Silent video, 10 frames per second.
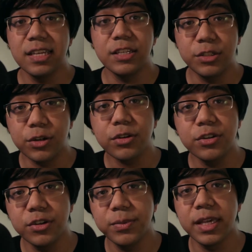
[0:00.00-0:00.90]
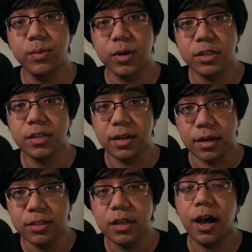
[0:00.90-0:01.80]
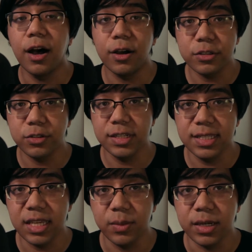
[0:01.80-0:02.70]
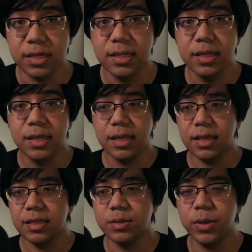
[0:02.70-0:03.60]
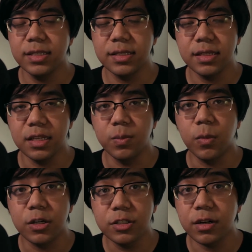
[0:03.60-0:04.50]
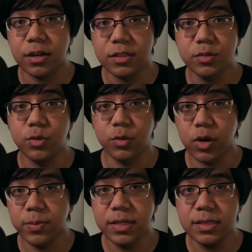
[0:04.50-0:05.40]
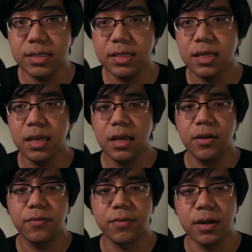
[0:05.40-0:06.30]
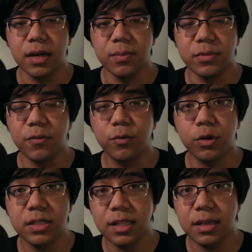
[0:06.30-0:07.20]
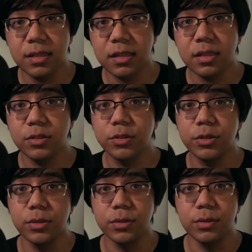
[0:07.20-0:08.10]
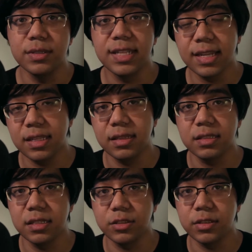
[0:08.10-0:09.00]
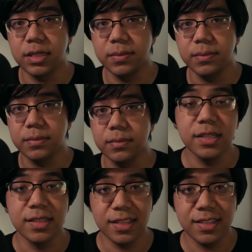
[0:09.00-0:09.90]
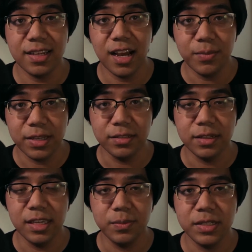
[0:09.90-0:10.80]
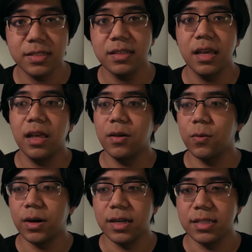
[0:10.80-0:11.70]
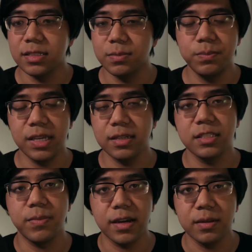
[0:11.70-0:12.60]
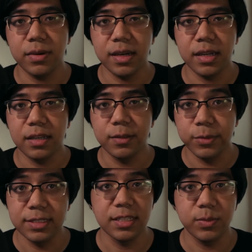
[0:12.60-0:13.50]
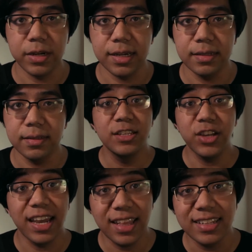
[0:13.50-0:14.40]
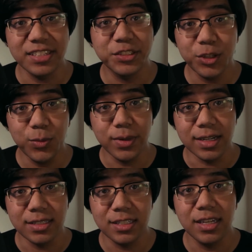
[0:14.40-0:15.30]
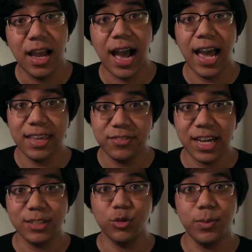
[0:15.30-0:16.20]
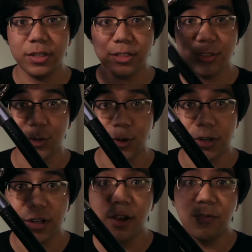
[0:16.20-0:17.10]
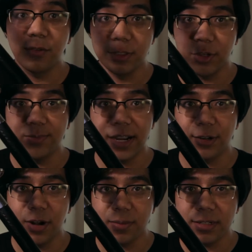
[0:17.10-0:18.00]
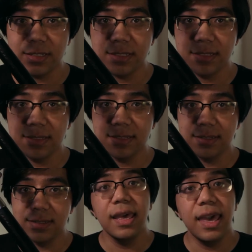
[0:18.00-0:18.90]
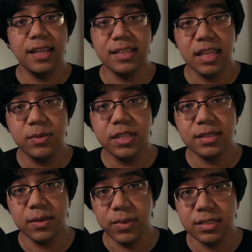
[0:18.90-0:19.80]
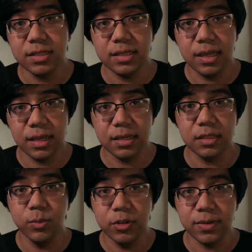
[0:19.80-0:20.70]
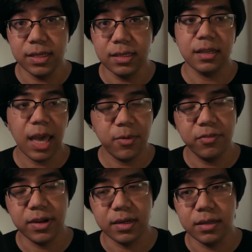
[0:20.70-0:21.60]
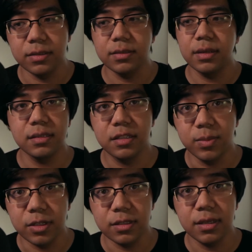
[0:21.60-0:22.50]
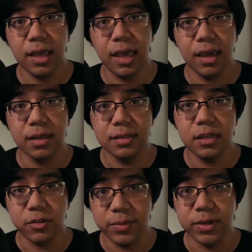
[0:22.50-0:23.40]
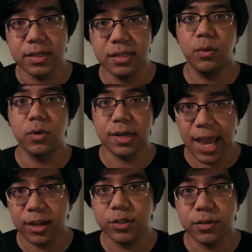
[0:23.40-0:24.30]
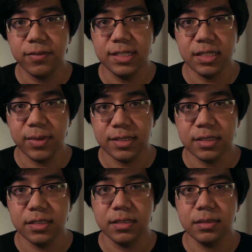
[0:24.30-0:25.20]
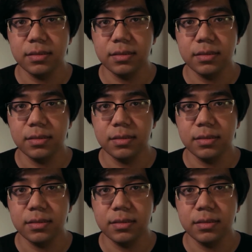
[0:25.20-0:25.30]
Historical European martial arts, also known as HEMA, is basically martial arts with weapons from the 14th to 19th century. The thing that got me into HEMA was being inspired by The Princess Bride. So I liked it so much, I even got the replica sword for Dread Pirate Roberts. And the names that they mentioned in the movie, Capoferro, Tybalt, and Agrippa, were actual fencing masters.